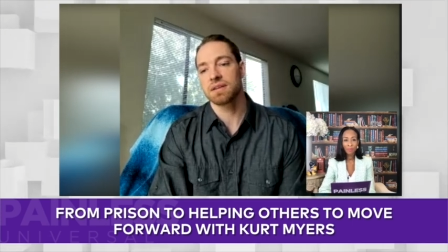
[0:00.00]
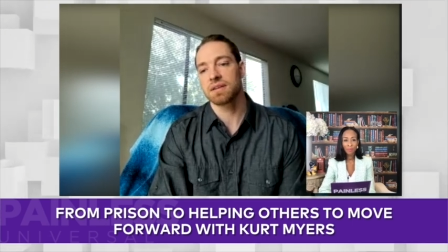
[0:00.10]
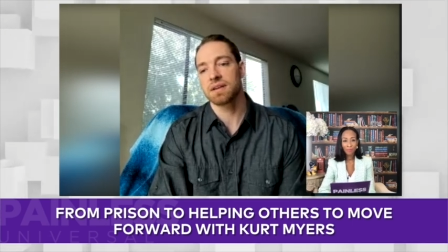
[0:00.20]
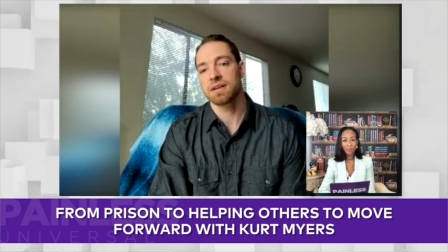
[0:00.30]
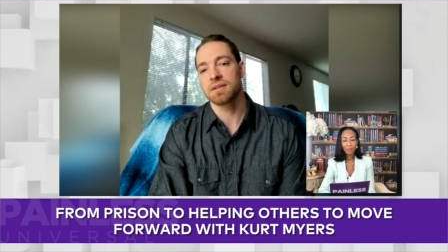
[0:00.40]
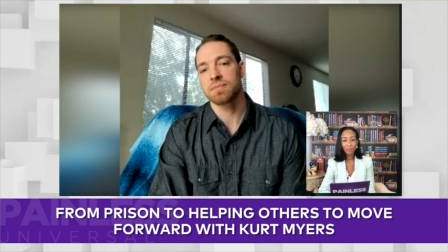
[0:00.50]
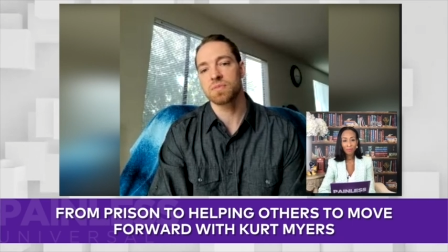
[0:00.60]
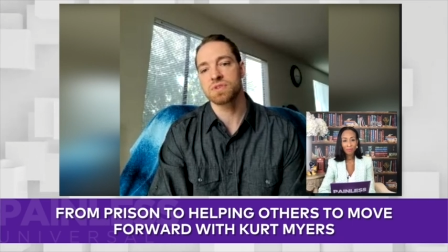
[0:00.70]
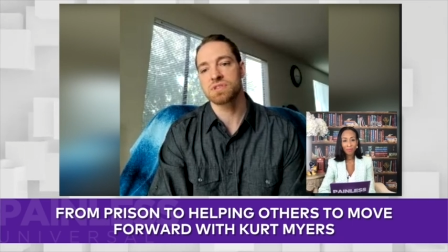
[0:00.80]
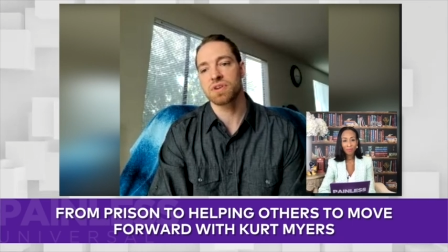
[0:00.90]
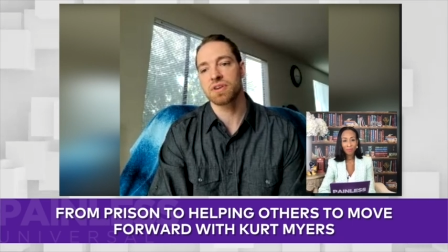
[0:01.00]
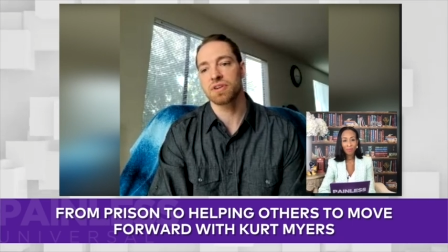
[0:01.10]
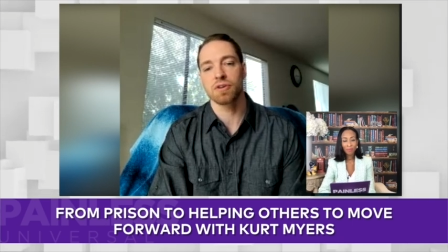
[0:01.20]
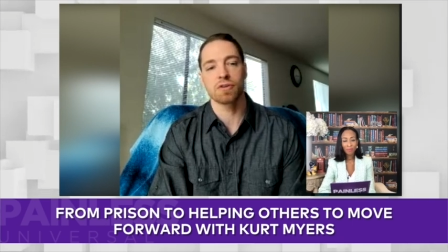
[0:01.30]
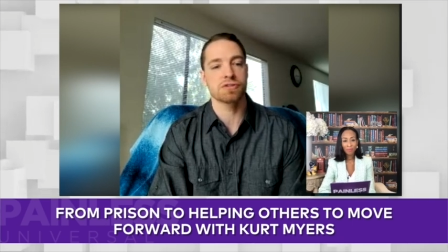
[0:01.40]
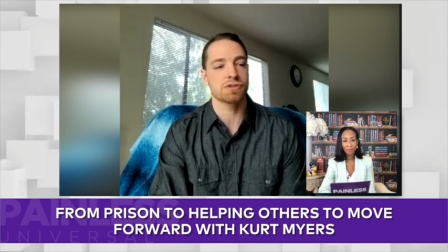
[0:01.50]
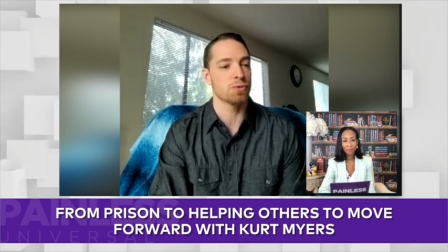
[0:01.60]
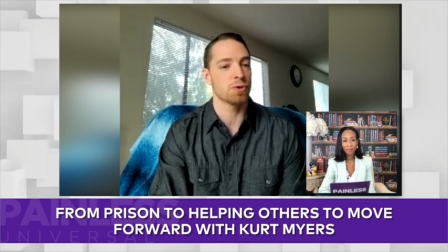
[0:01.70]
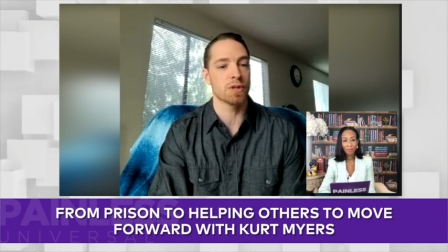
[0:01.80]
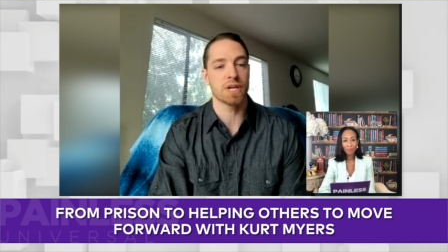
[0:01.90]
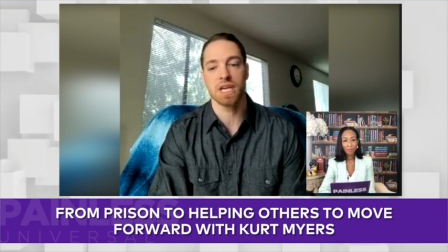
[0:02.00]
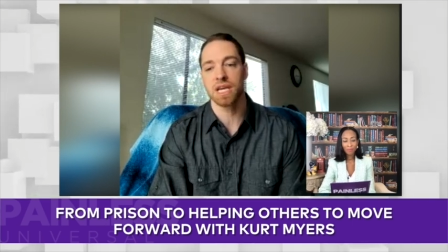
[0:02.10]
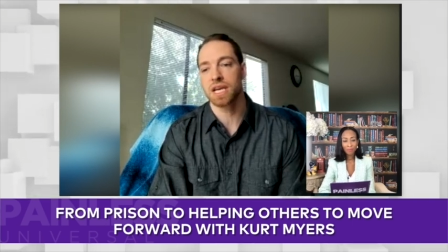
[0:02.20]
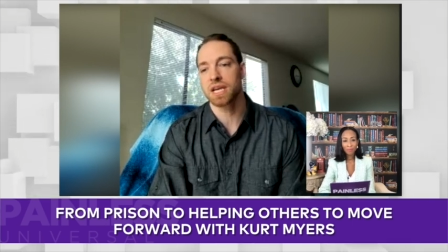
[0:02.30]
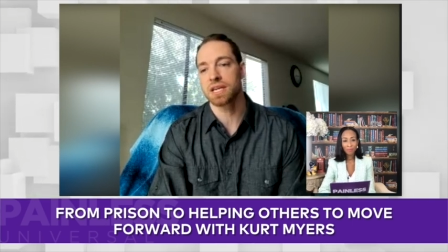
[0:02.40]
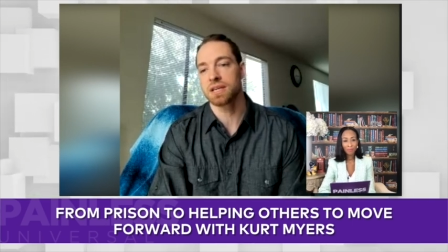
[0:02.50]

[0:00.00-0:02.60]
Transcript: Um, was starting to go to school again.